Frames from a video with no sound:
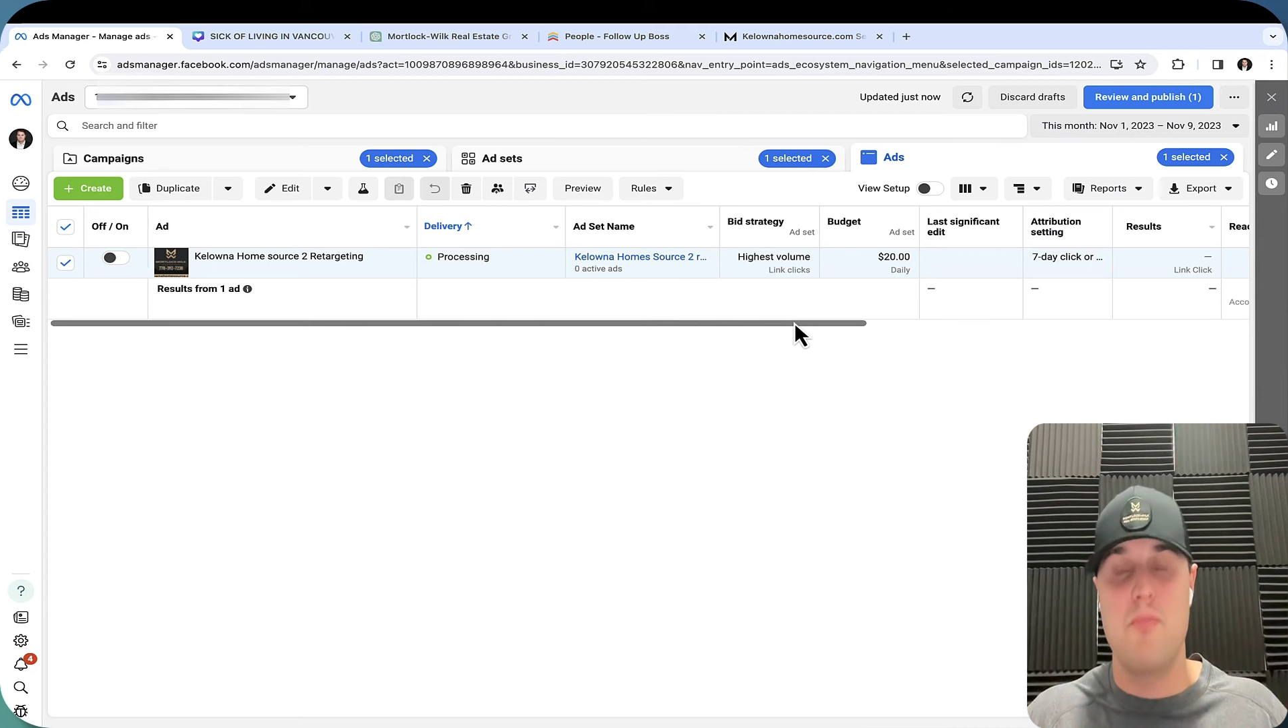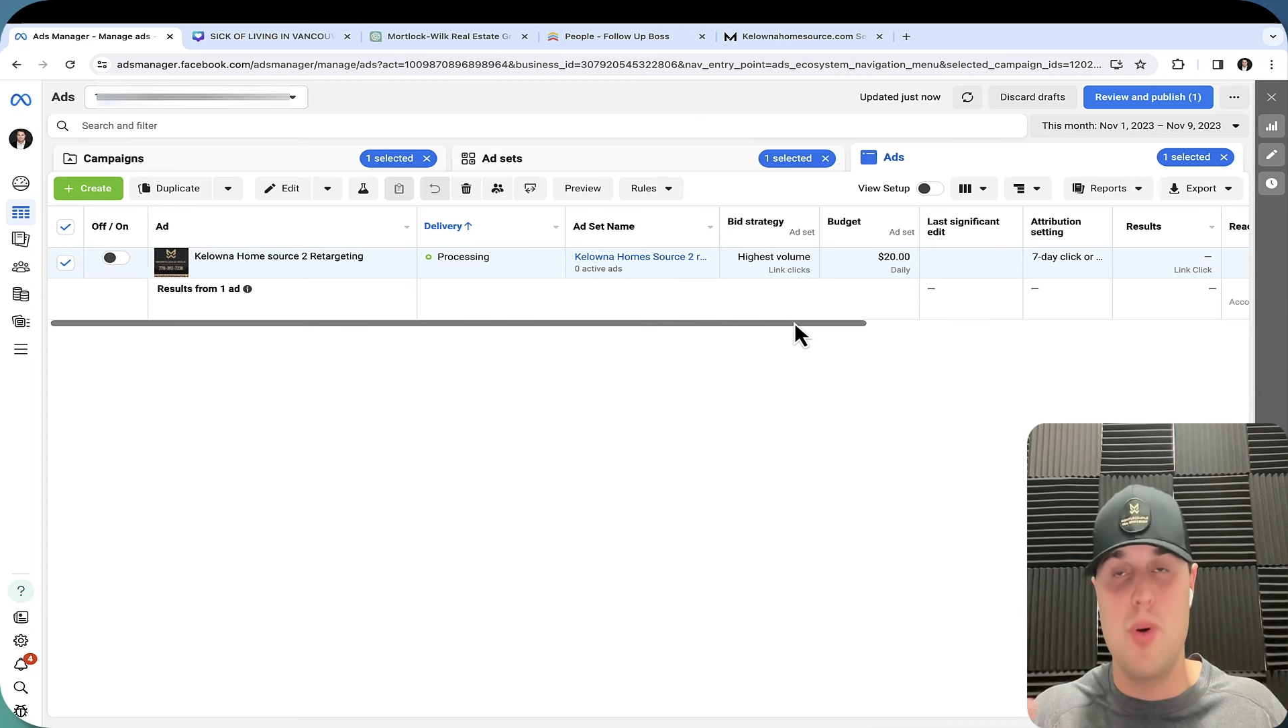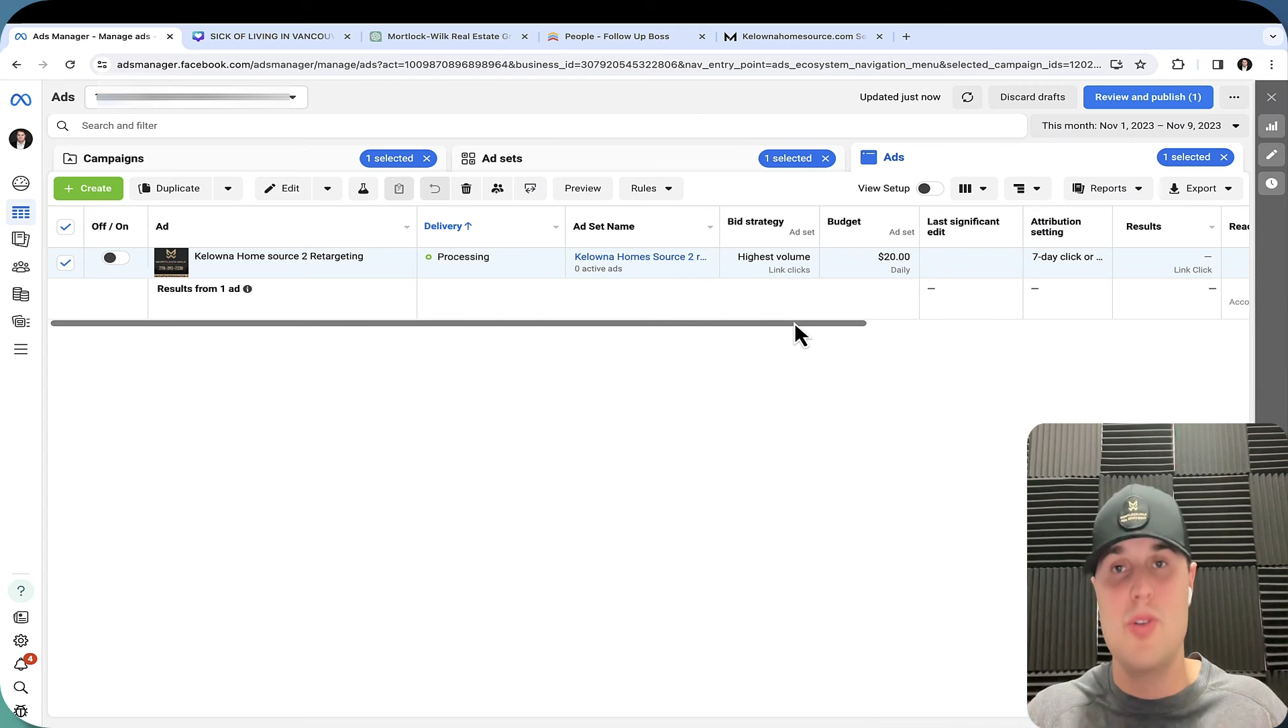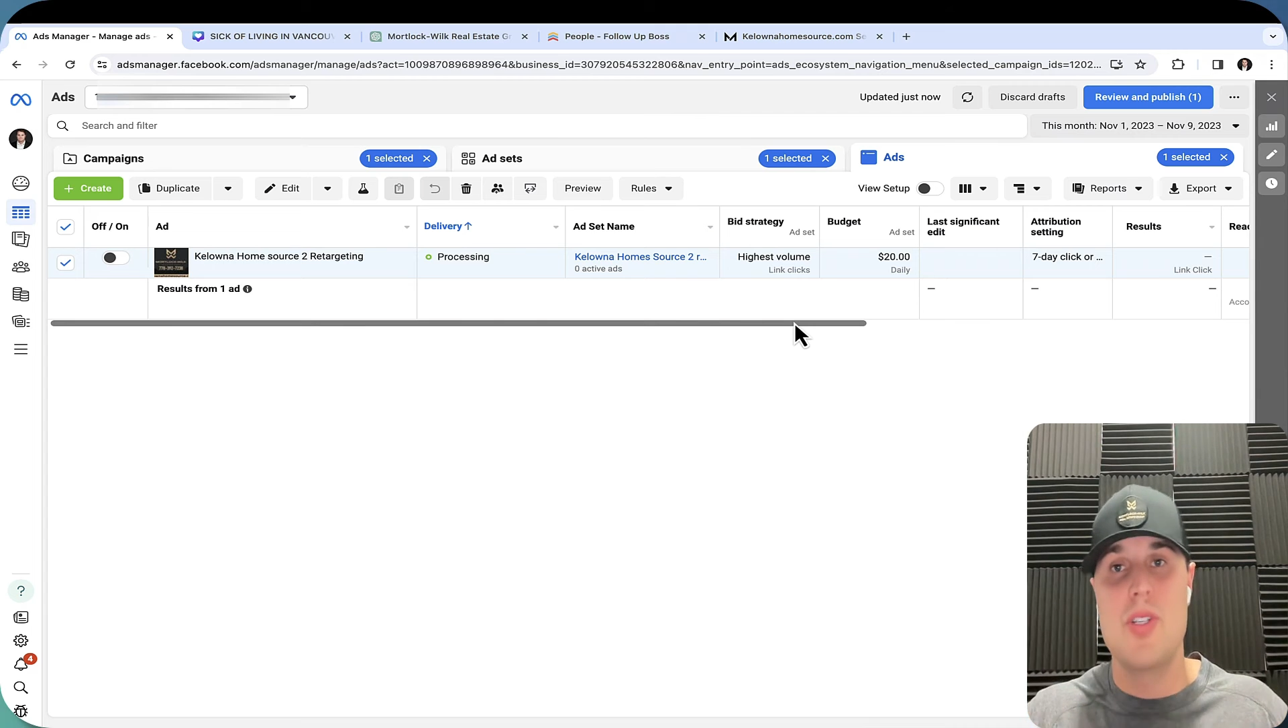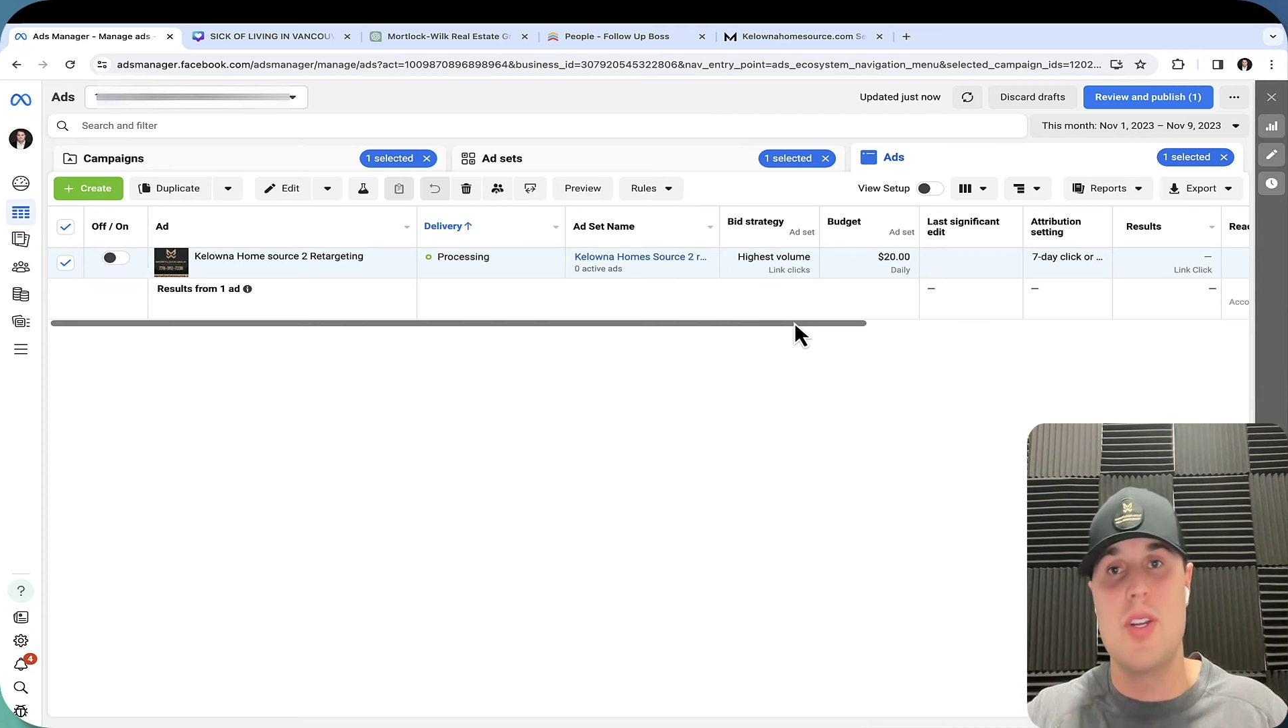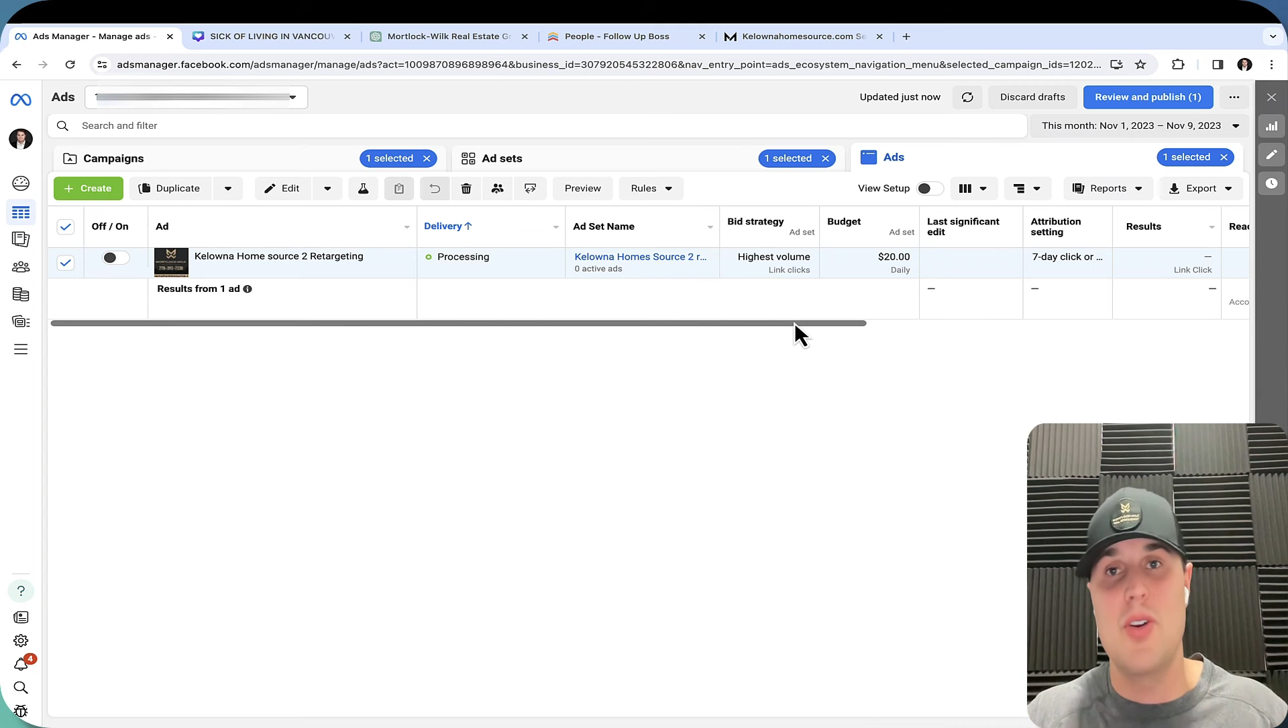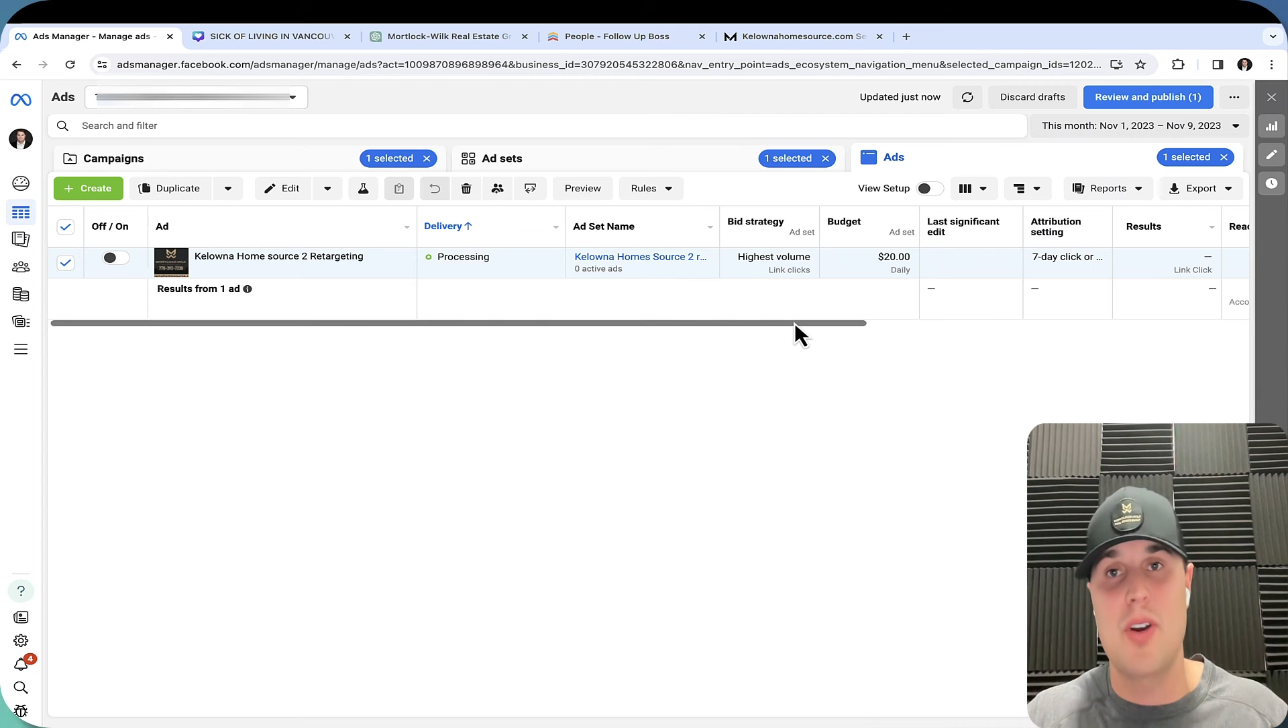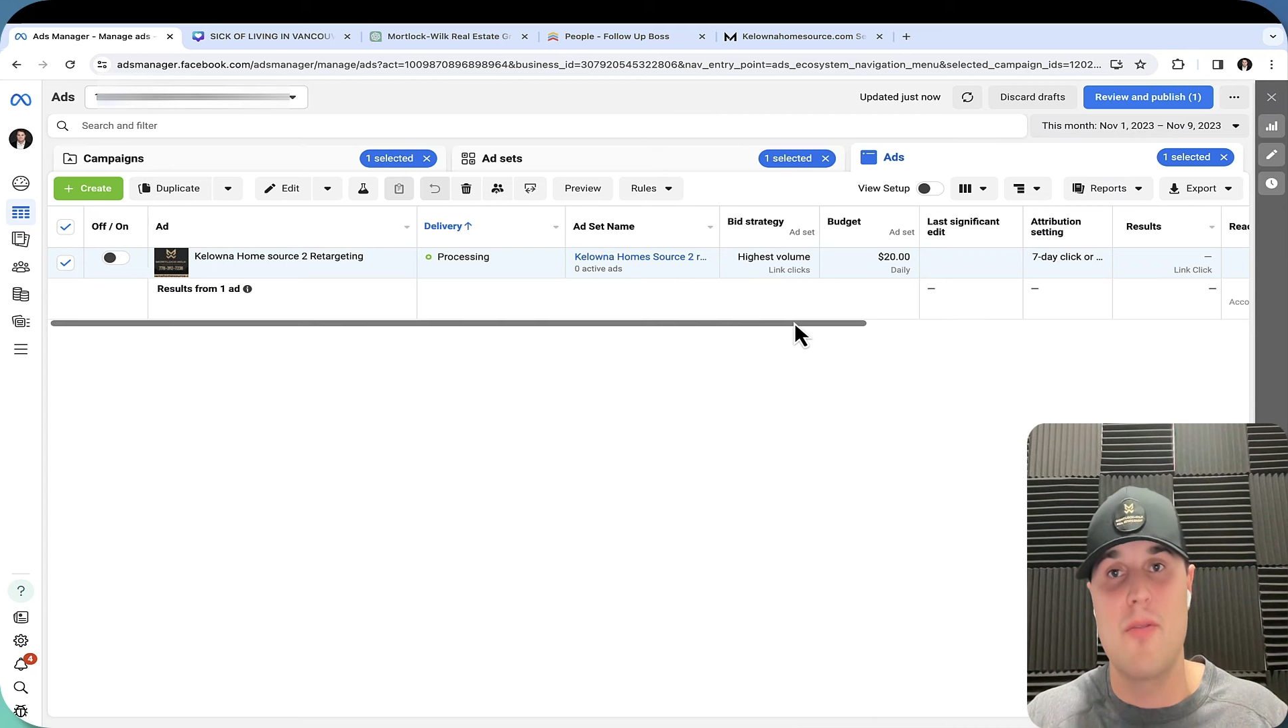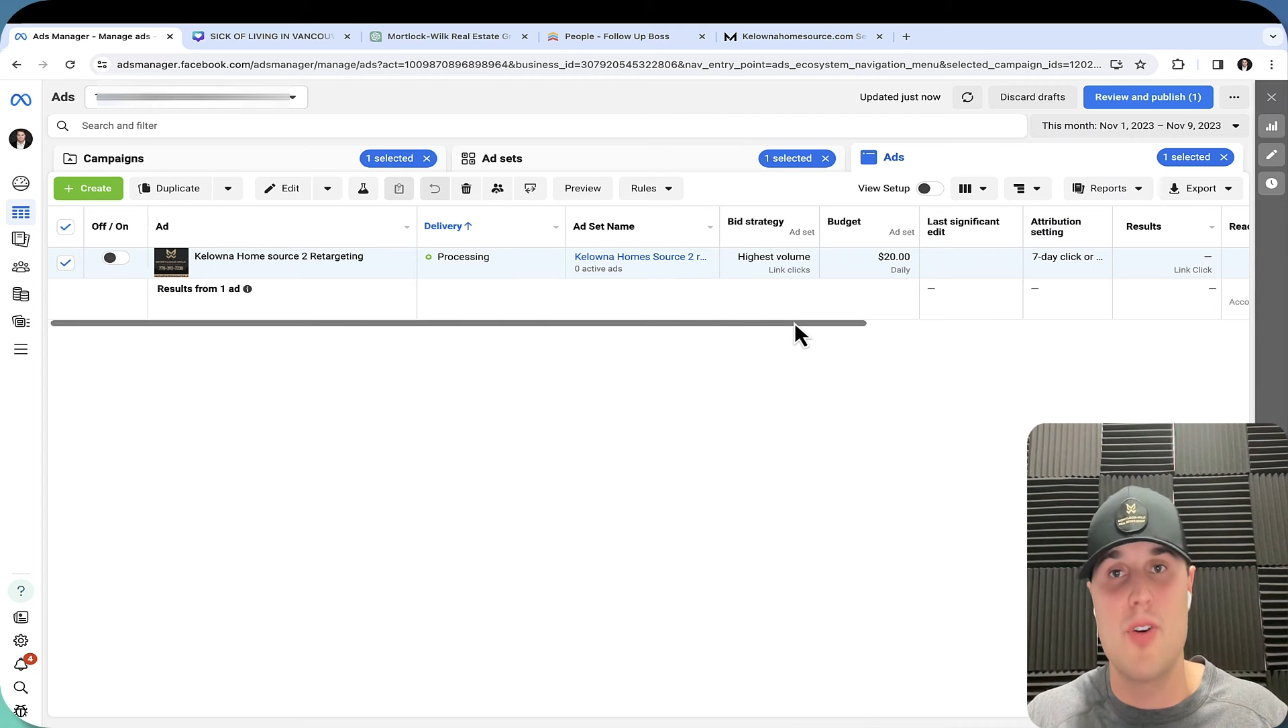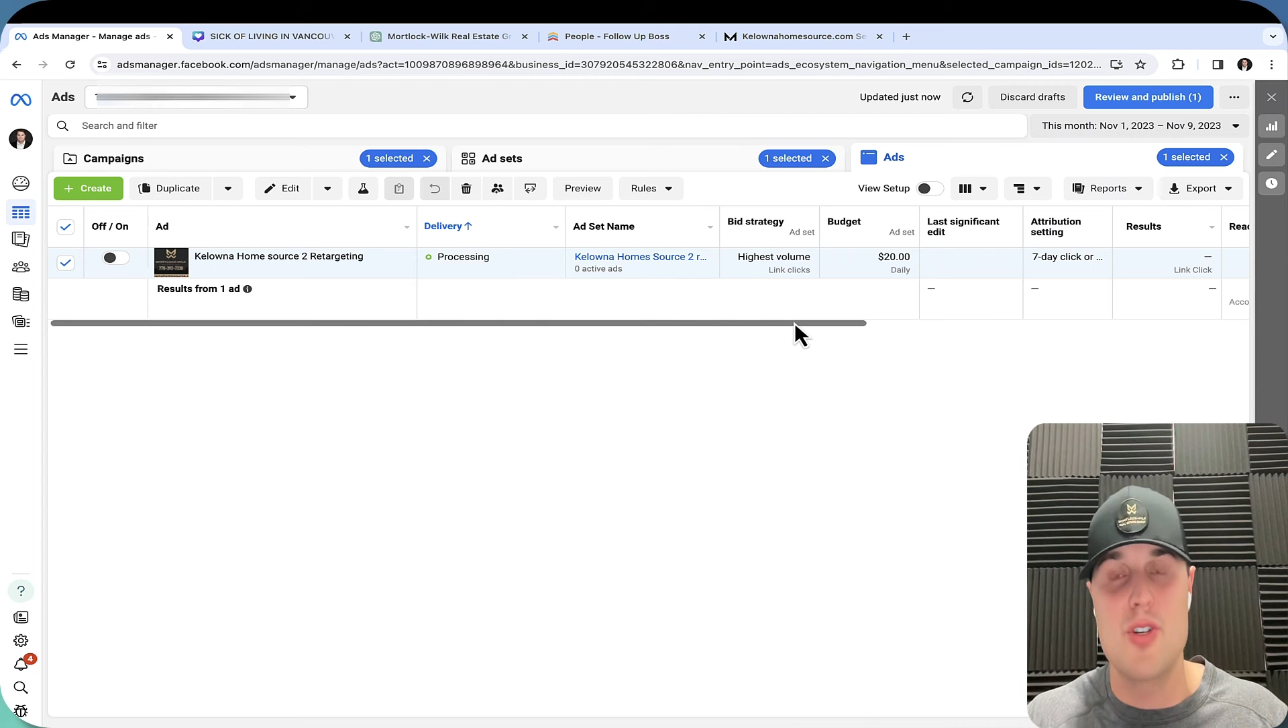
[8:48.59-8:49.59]
boosting your
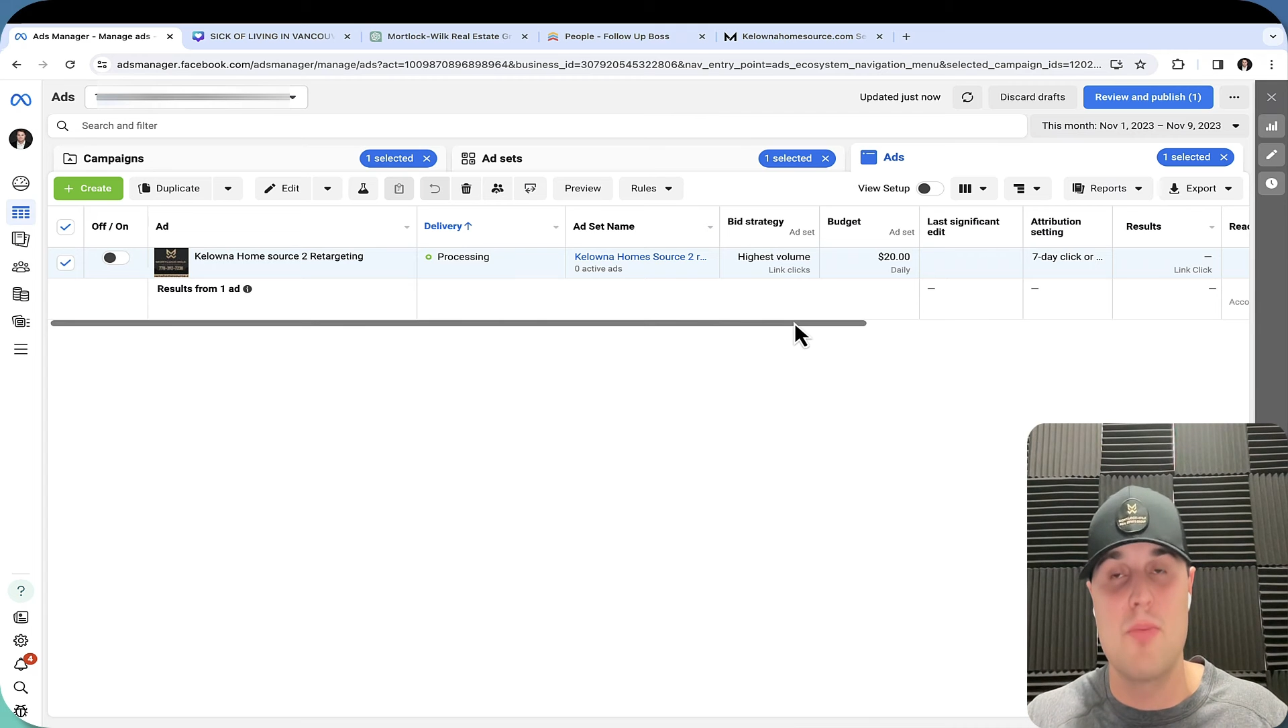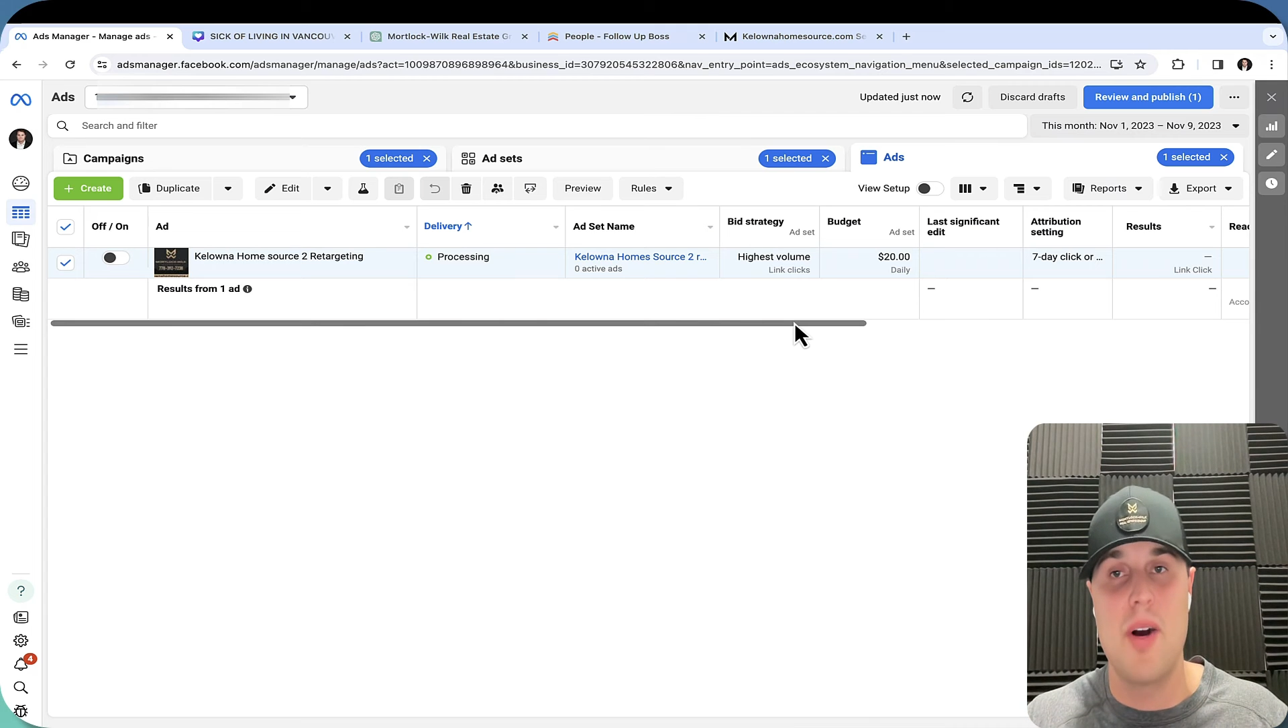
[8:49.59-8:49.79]
conversion